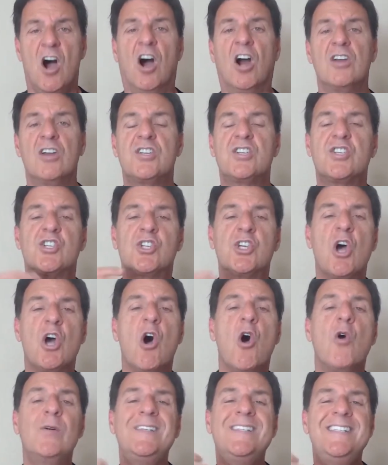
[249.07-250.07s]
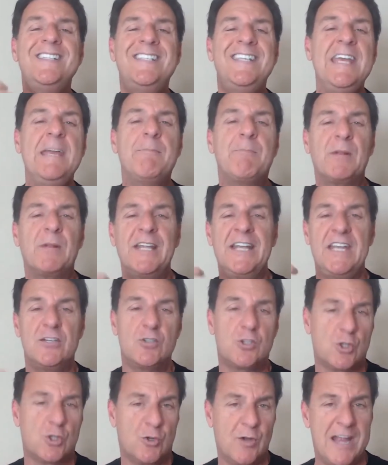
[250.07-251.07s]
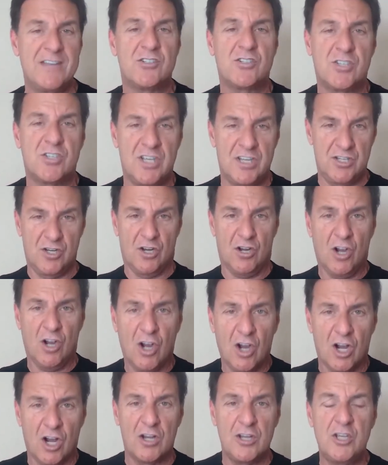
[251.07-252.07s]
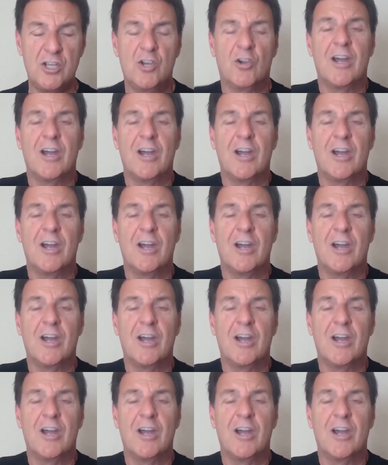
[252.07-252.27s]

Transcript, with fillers: are so deeply entrenched in your hurt,